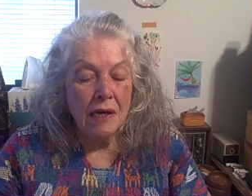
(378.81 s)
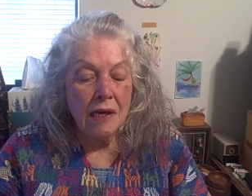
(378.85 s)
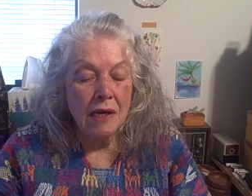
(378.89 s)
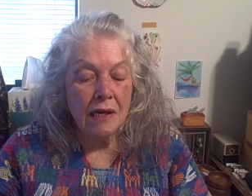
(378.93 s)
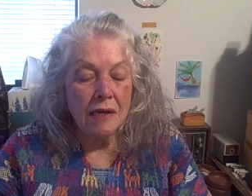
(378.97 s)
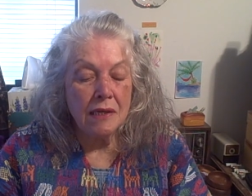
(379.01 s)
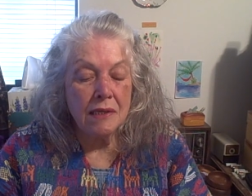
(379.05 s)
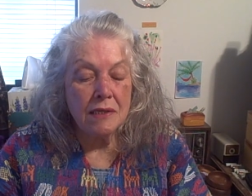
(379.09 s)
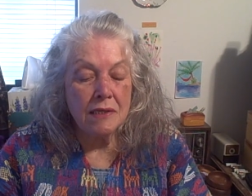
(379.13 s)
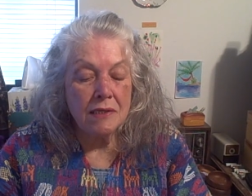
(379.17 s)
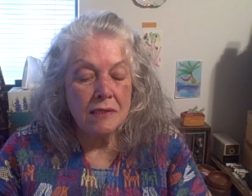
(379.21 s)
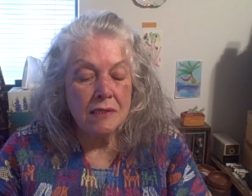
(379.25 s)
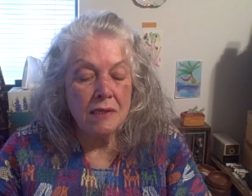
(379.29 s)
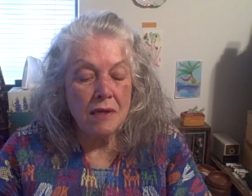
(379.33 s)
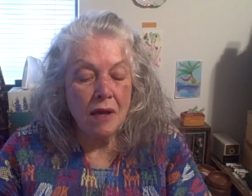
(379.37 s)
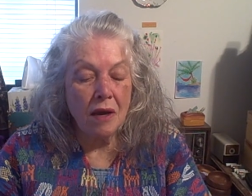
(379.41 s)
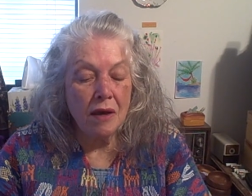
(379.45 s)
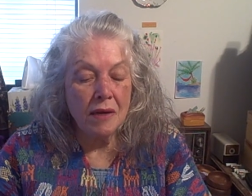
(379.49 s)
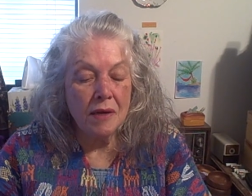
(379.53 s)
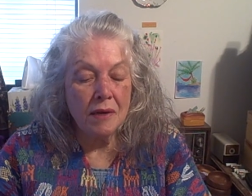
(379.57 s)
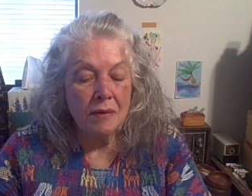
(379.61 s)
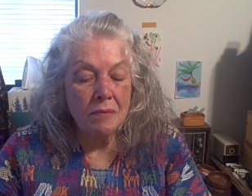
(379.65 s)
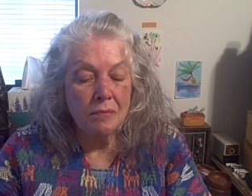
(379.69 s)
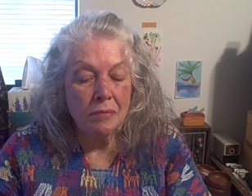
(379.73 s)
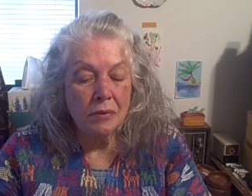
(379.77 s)
it does
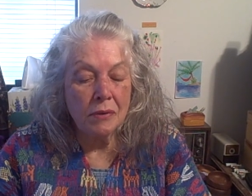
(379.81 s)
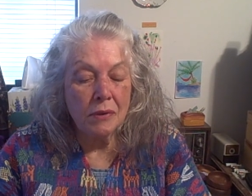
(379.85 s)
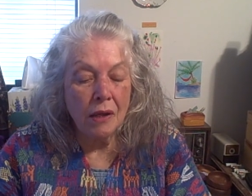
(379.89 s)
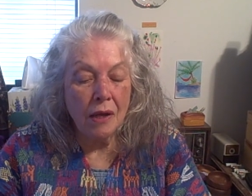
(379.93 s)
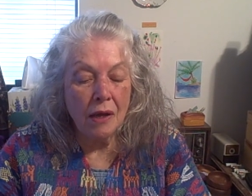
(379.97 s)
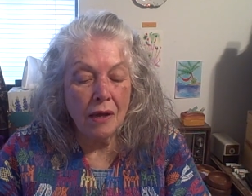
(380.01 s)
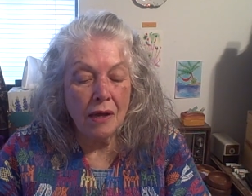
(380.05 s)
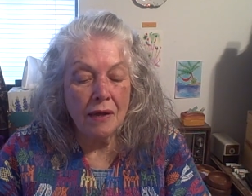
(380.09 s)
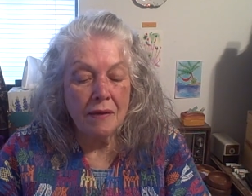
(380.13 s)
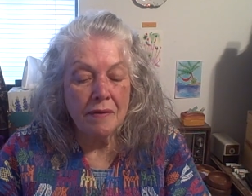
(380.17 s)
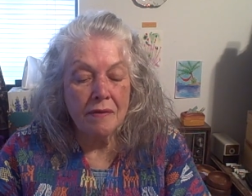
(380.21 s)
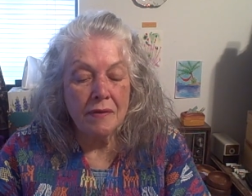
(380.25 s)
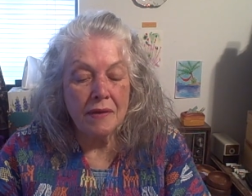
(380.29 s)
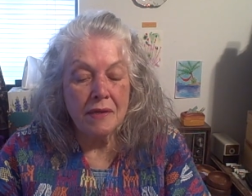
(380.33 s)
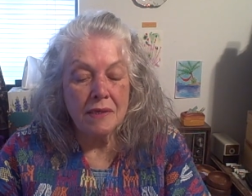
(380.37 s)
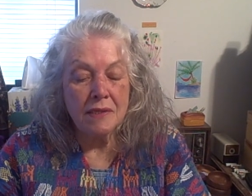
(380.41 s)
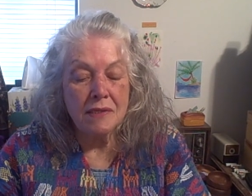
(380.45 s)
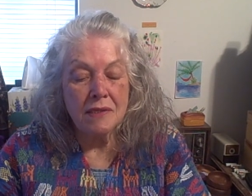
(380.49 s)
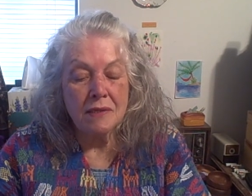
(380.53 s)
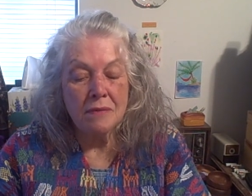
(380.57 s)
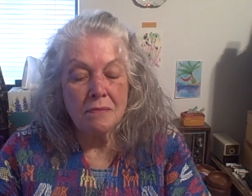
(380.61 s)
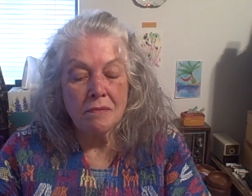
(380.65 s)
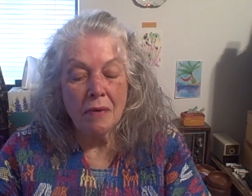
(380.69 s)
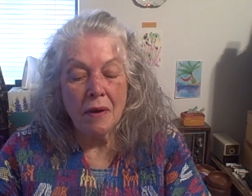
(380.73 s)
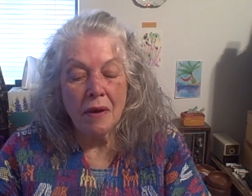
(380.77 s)
not imply that
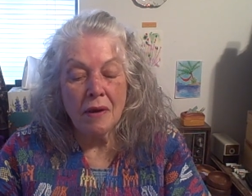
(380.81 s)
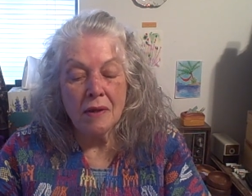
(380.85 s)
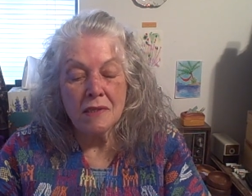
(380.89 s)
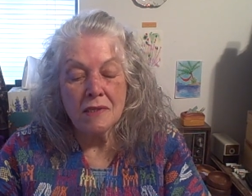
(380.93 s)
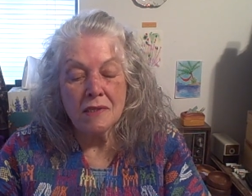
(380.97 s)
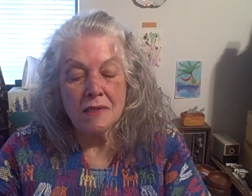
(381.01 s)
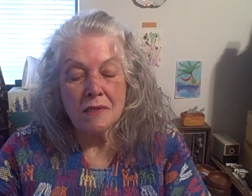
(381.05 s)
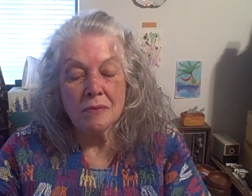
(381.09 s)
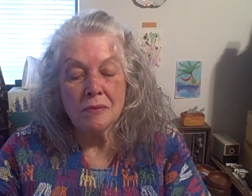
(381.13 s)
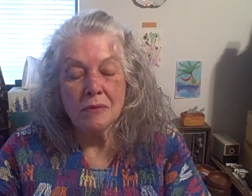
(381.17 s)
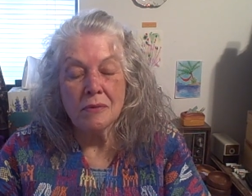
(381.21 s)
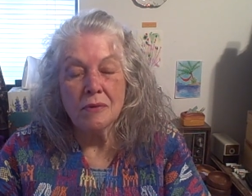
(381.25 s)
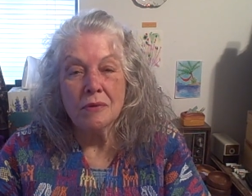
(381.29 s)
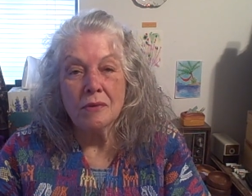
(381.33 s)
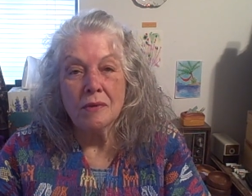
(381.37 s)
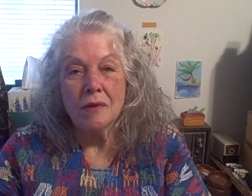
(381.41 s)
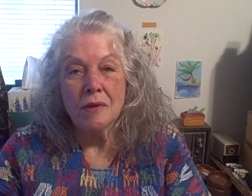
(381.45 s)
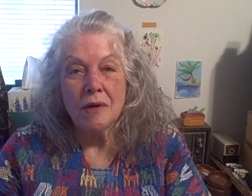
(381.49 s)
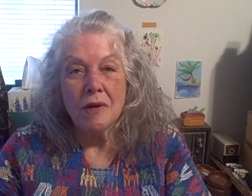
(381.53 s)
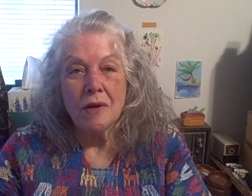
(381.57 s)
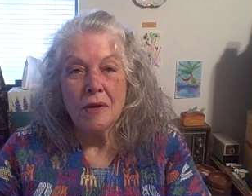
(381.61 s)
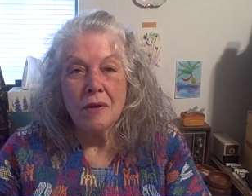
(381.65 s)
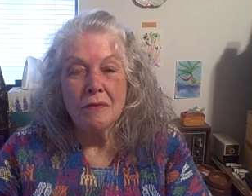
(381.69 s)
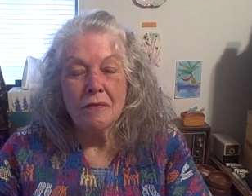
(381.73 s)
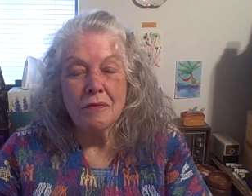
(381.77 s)
it's impossible
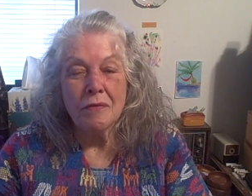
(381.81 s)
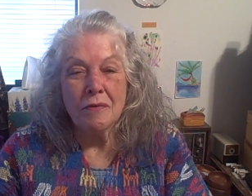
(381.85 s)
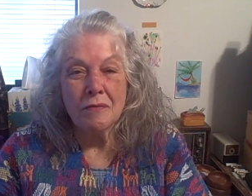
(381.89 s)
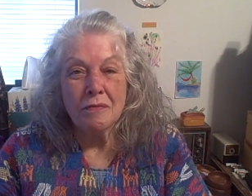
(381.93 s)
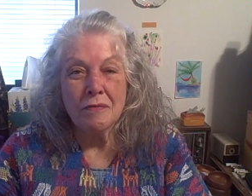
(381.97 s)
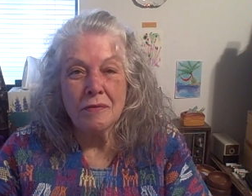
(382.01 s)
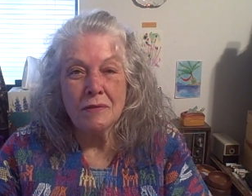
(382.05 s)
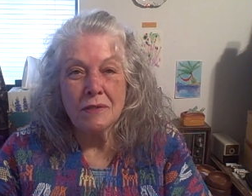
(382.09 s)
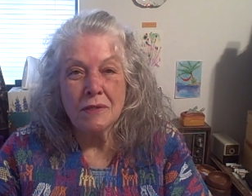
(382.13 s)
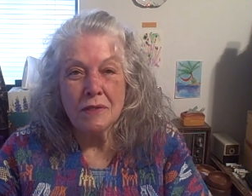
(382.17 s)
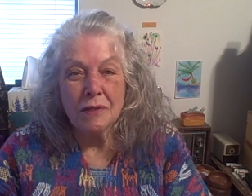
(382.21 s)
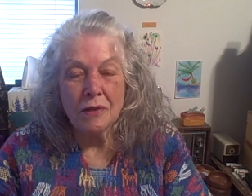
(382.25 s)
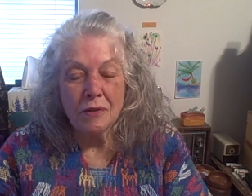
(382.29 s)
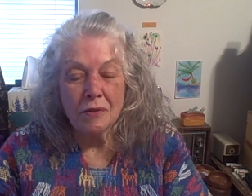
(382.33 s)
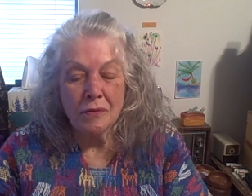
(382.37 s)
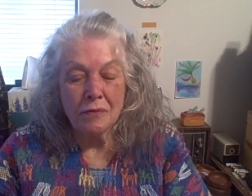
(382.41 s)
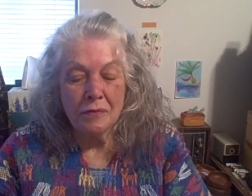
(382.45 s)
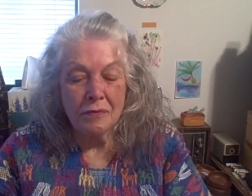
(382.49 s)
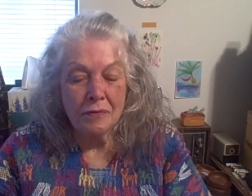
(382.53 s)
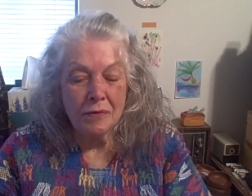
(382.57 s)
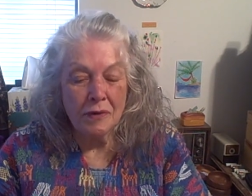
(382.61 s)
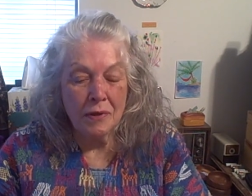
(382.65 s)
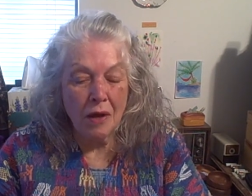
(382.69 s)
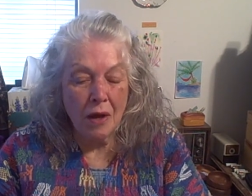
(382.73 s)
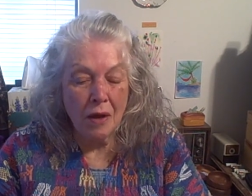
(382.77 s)
for physical
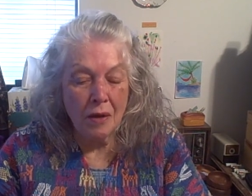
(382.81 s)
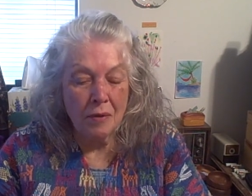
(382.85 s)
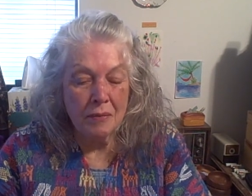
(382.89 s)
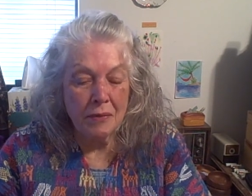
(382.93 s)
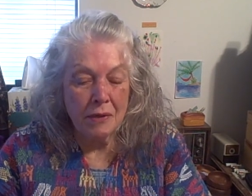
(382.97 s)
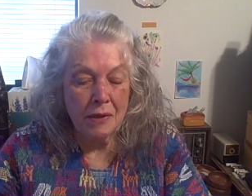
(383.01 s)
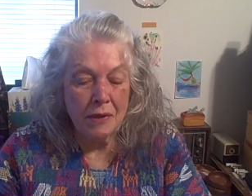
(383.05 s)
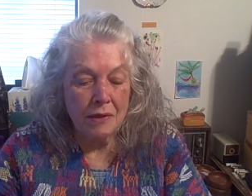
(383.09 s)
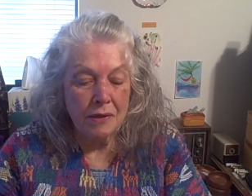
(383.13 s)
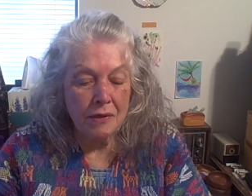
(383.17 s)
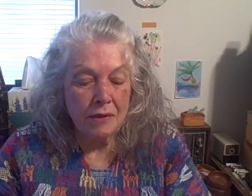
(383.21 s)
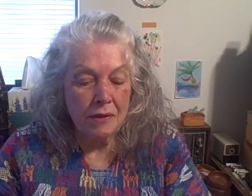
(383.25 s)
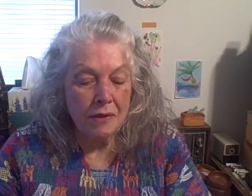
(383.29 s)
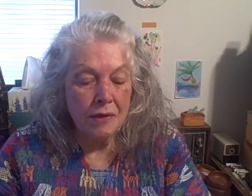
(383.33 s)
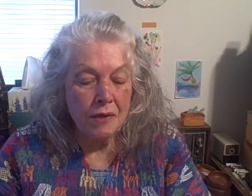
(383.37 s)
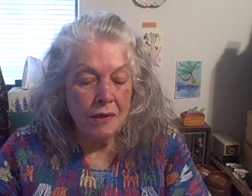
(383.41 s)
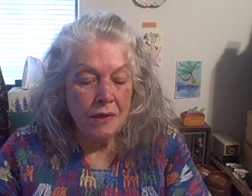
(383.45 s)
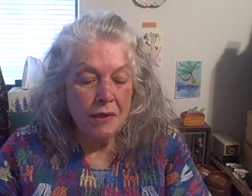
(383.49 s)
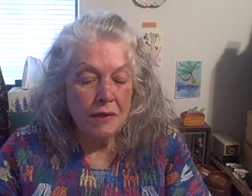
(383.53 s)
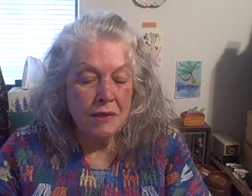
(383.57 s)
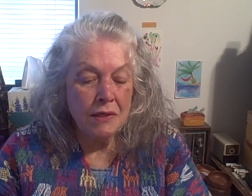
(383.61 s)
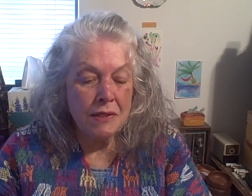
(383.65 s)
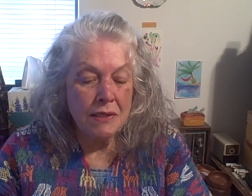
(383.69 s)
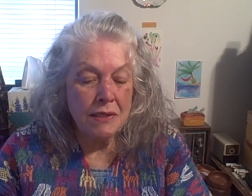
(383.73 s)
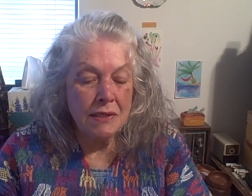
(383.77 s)
phenomena
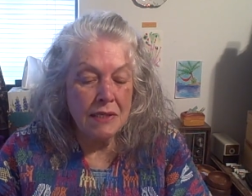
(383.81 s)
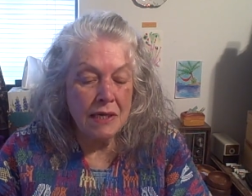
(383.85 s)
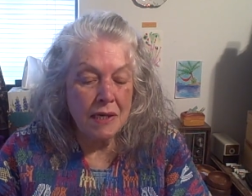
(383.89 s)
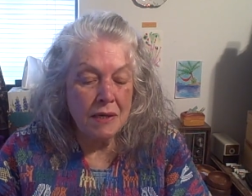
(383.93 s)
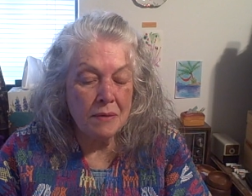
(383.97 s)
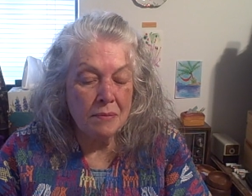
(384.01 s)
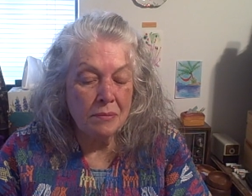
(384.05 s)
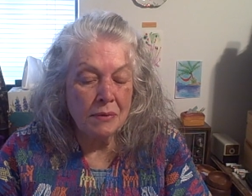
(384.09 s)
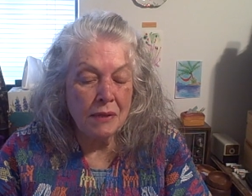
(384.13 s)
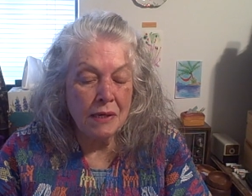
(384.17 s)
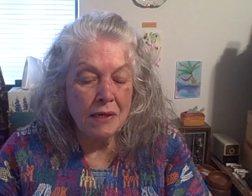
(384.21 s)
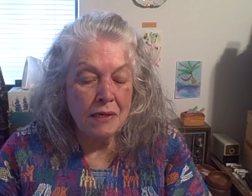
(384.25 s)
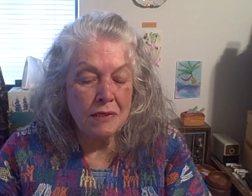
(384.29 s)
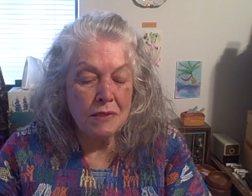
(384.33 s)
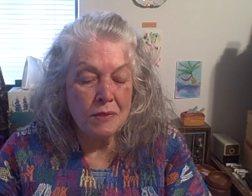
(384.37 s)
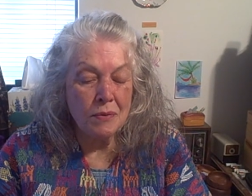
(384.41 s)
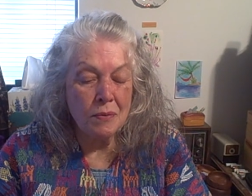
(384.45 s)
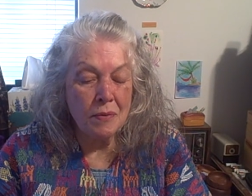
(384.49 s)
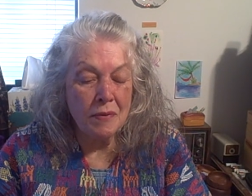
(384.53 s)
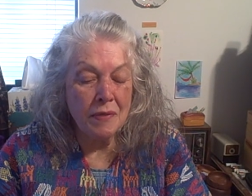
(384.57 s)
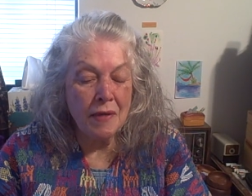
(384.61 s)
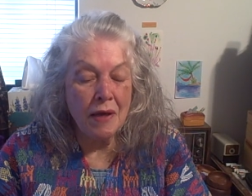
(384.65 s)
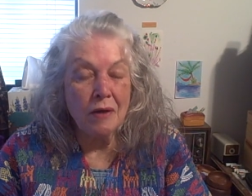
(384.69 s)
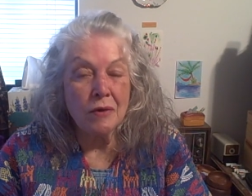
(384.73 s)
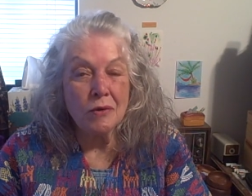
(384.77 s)
to take place
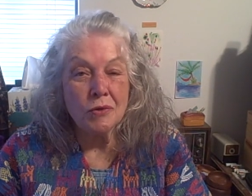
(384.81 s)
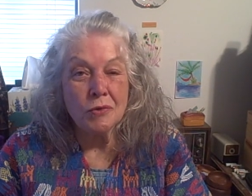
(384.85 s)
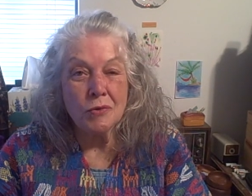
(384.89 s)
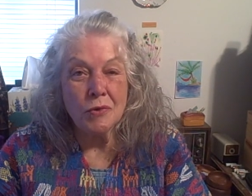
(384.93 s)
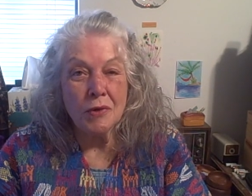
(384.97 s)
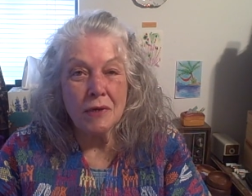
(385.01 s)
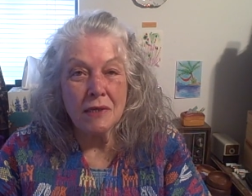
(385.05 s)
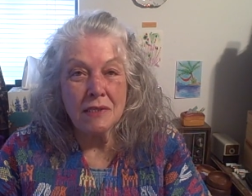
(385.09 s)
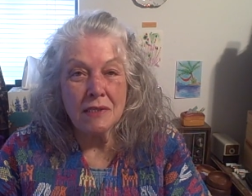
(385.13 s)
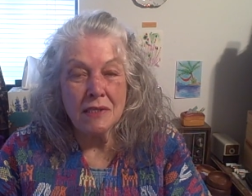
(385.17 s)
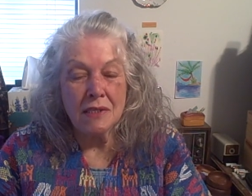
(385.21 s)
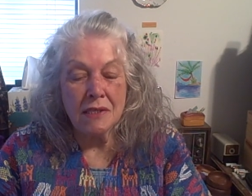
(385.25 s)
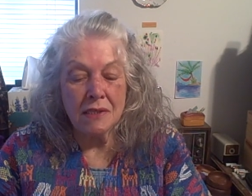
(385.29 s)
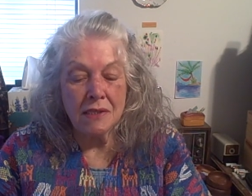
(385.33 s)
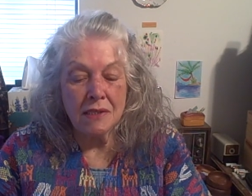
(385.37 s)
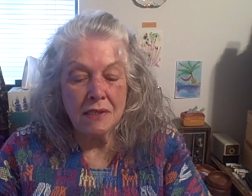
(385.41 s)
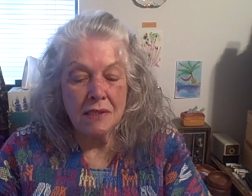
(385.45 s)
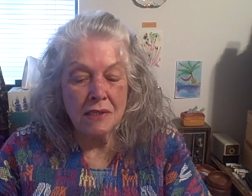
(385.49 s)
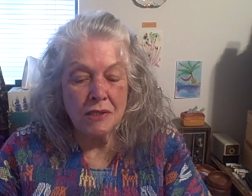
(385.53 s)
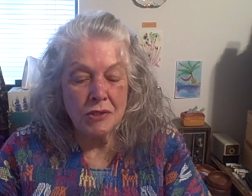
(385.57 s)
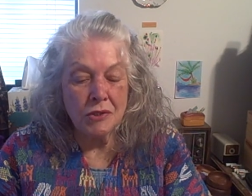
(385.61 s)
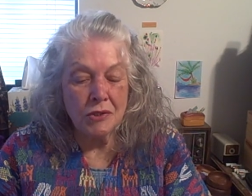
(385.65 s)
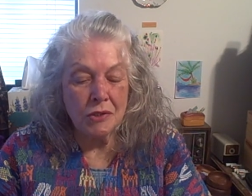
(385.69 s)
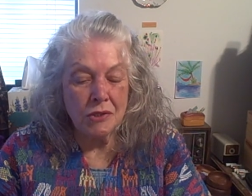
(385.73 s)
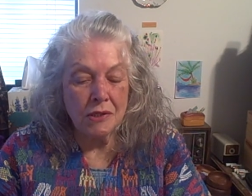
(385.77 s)
without trance
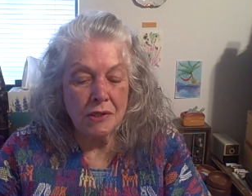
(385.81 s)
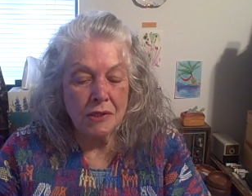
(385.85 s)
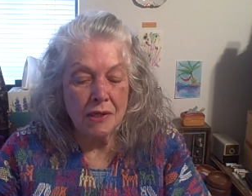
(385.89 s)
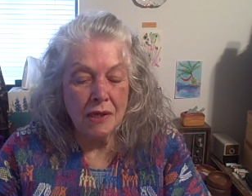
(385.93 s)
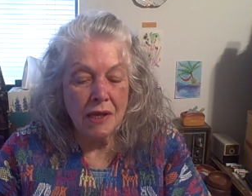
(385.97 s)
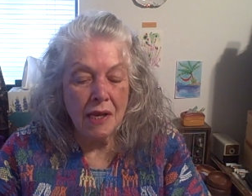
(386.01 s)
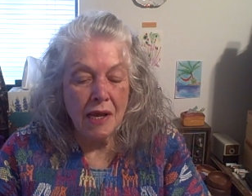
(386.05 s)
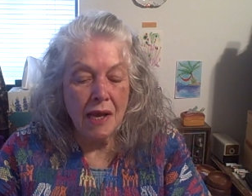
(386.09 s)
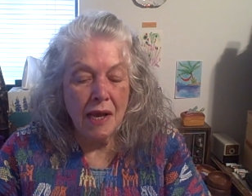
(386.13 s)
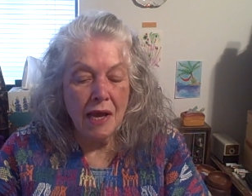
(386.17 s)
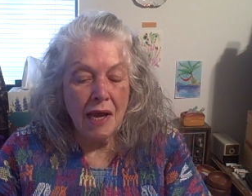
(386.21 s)
condition,